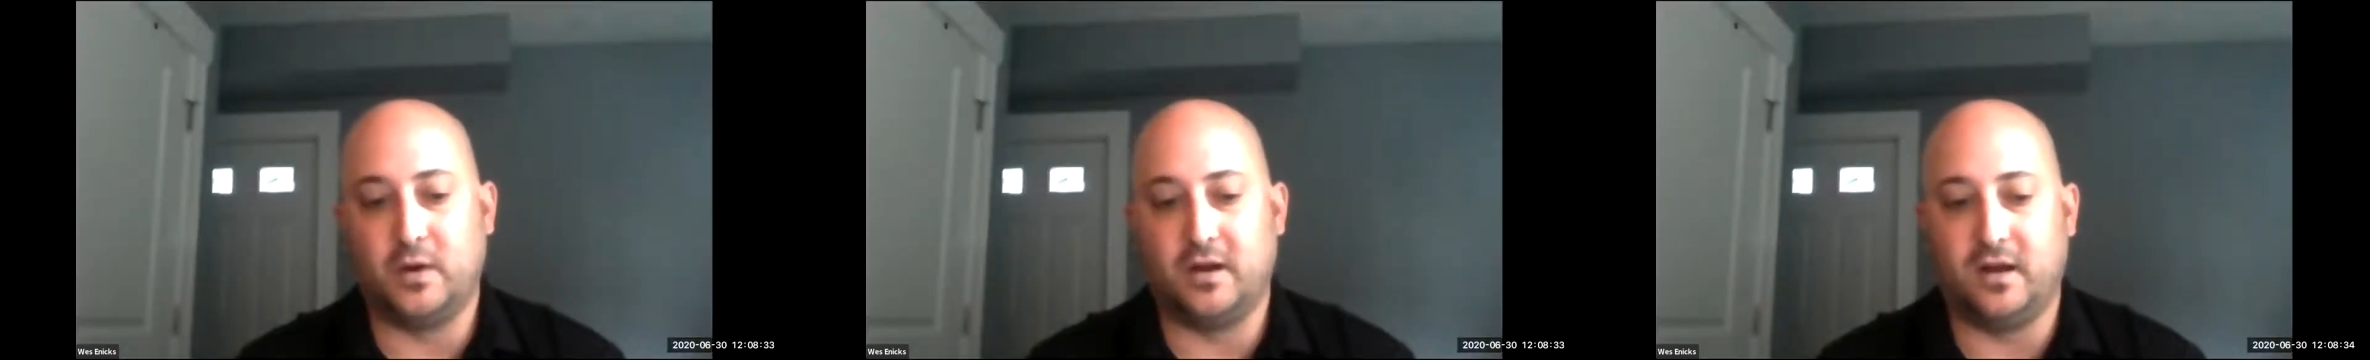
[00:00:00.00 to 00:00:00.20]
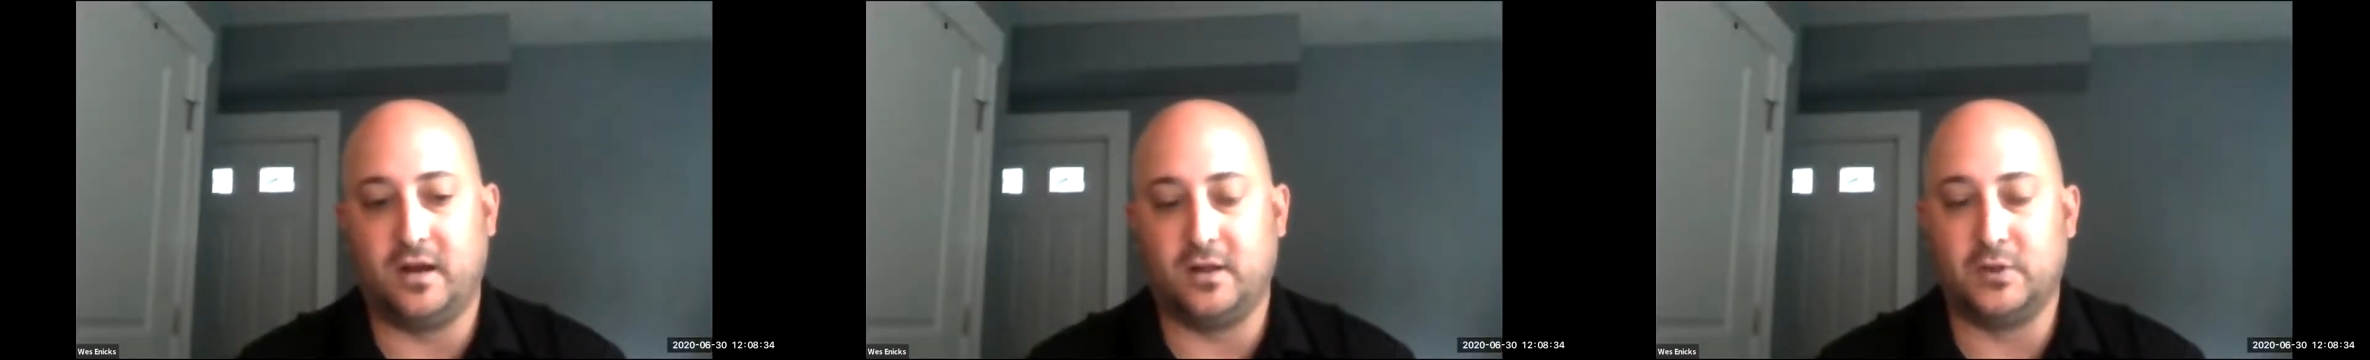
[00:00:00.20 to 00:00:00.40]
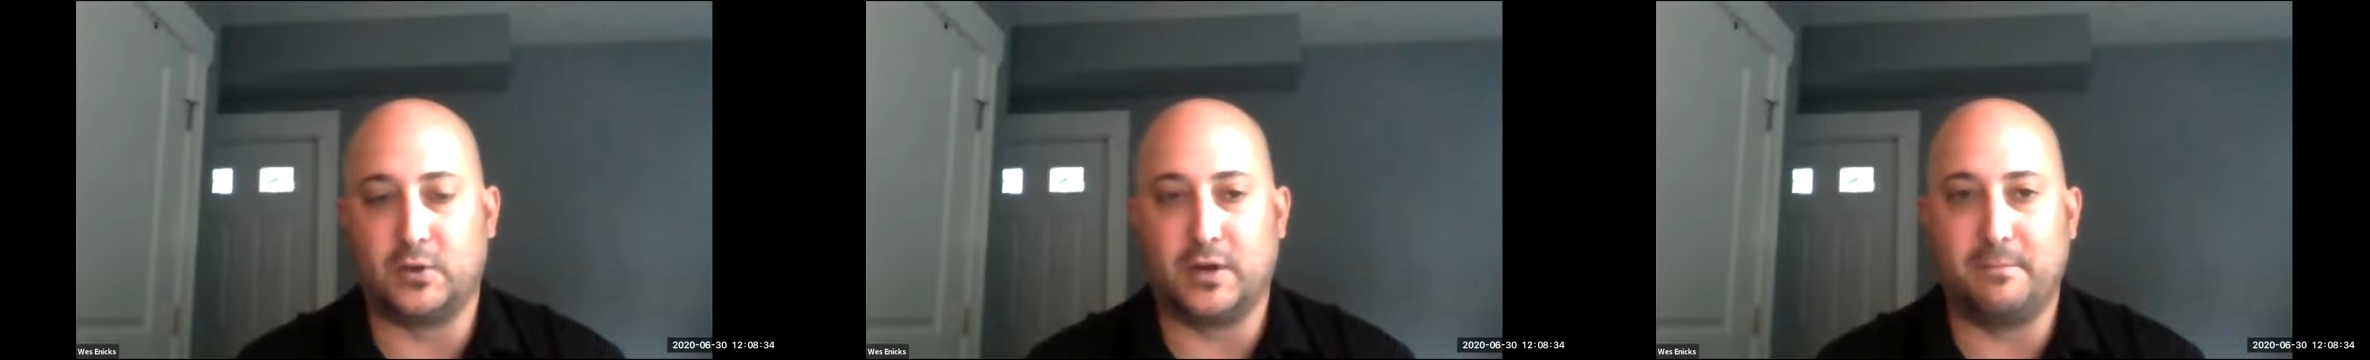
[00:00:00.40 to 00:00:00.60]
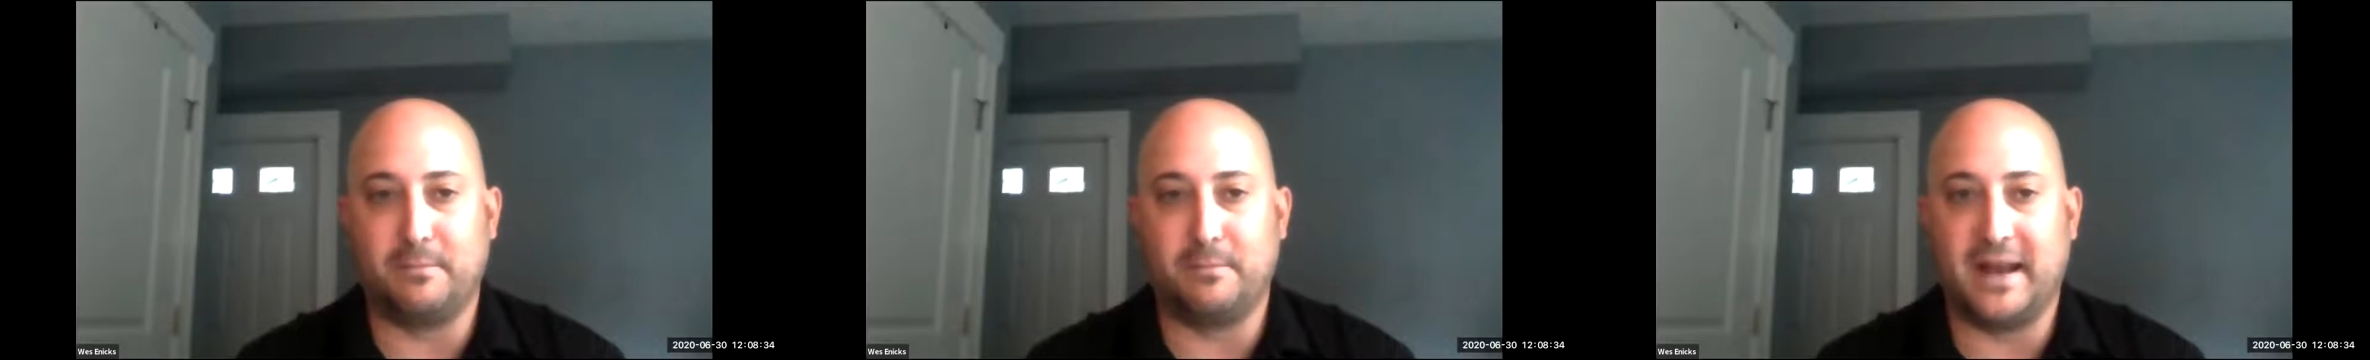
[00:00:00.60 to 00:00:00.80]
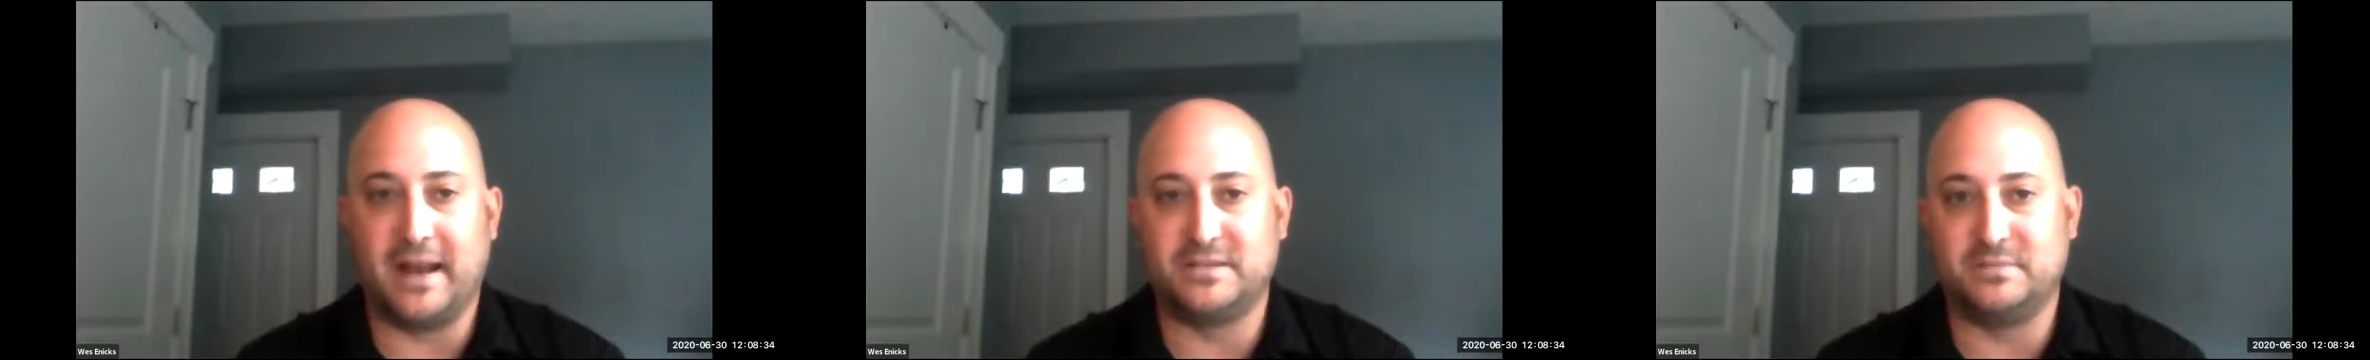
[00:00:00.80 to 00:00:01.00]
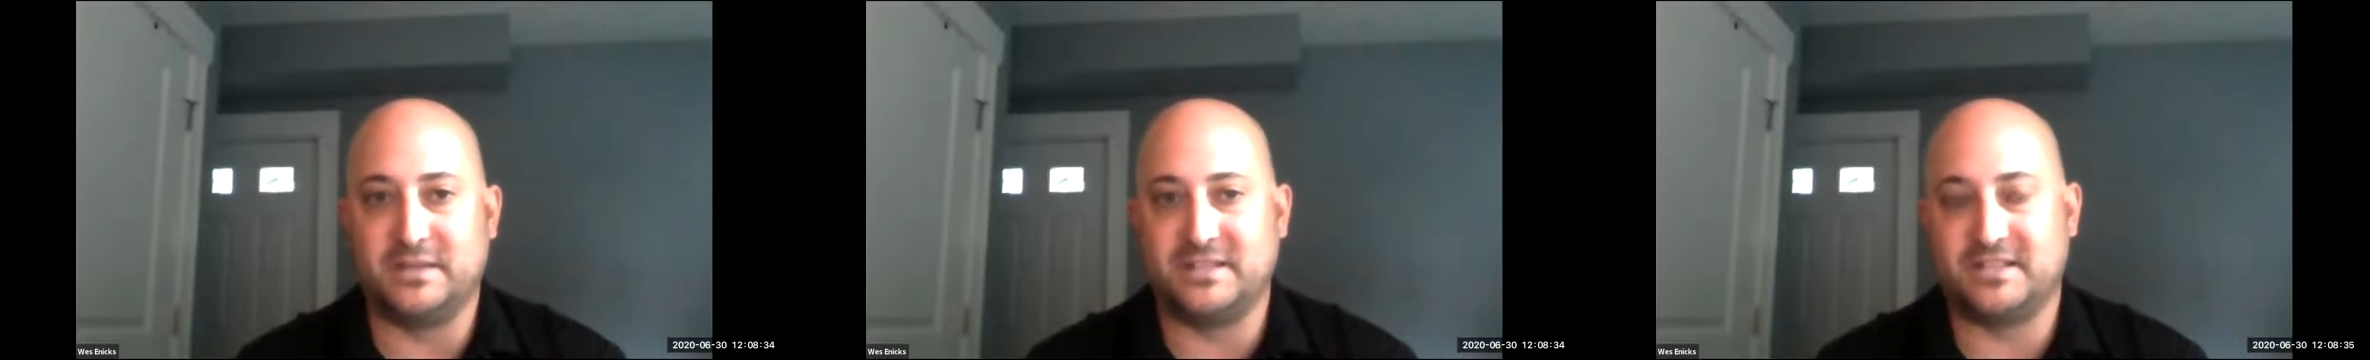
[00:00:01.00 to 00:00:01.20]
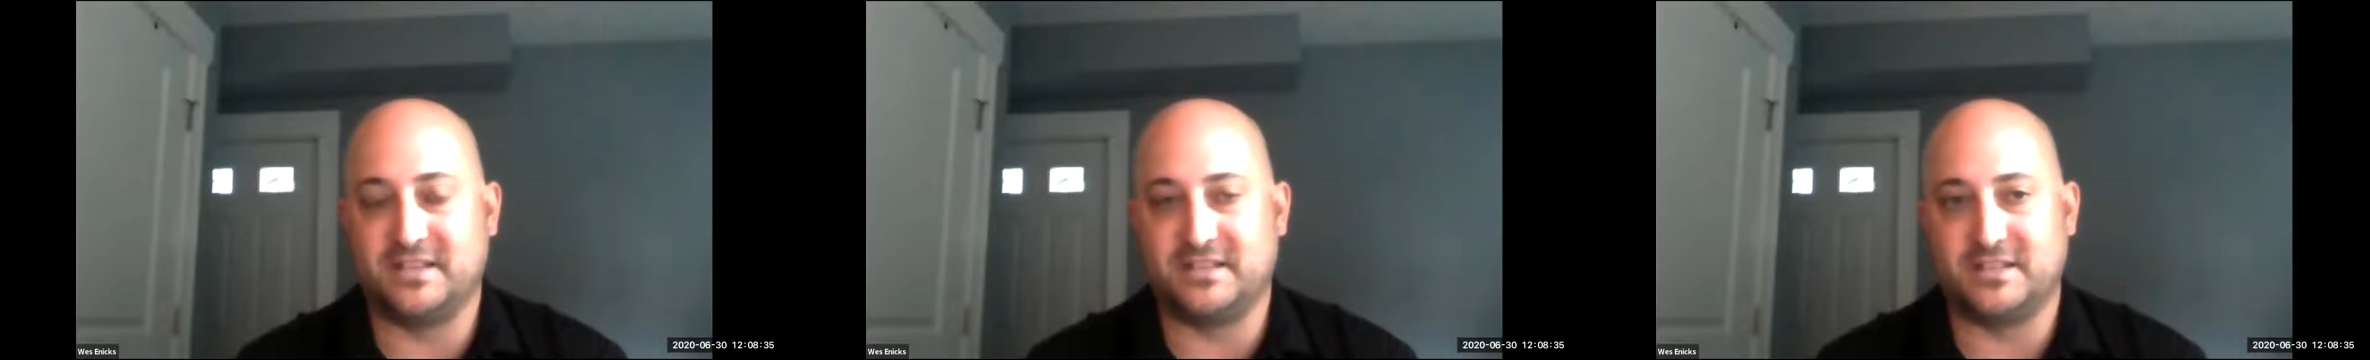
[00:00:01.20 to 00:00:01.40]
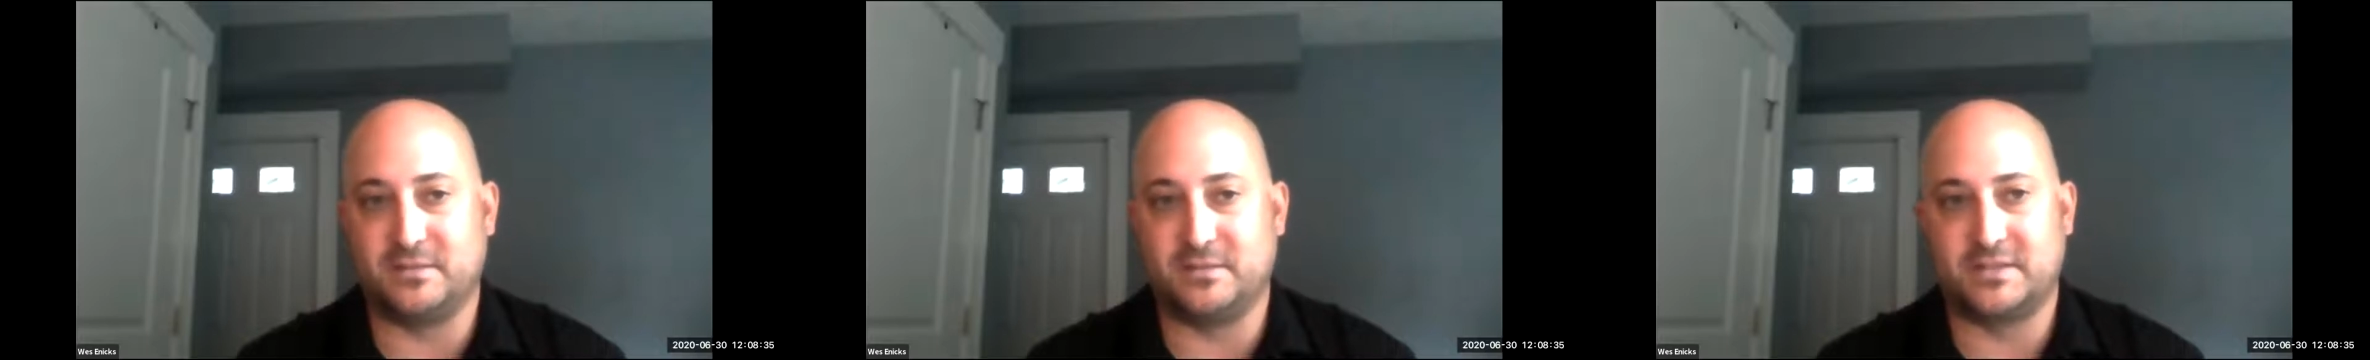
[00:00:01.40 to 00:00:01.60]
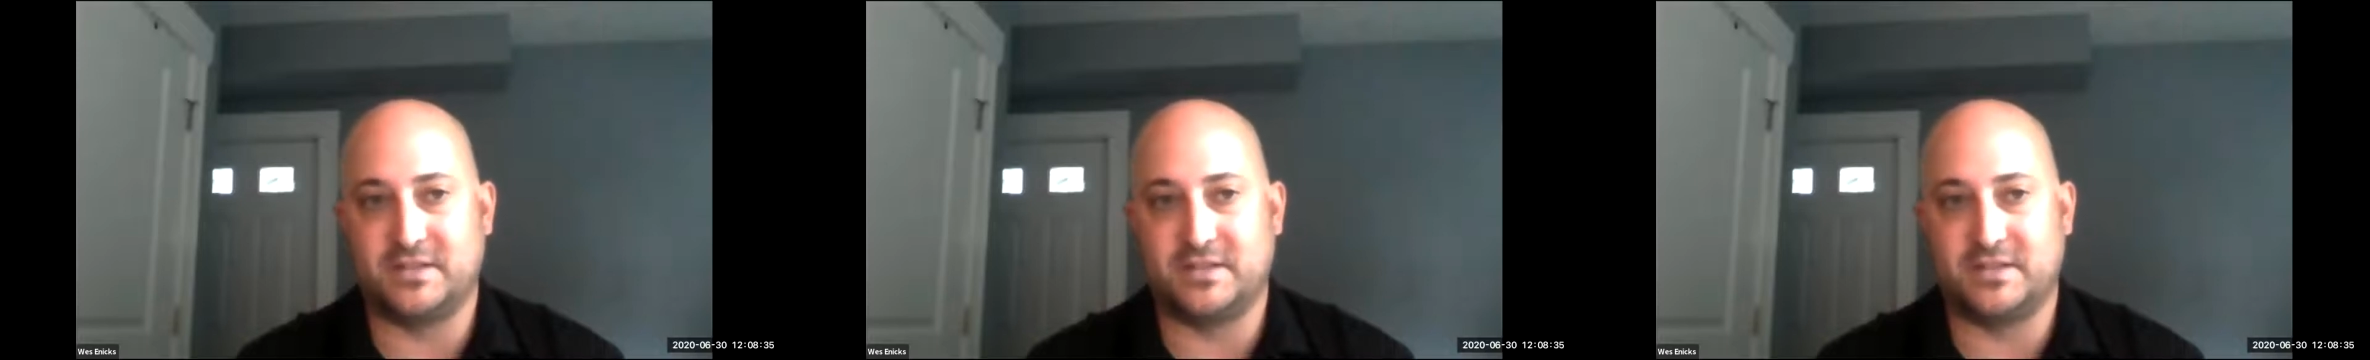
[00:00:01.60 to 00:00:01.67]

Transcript: a learning management system,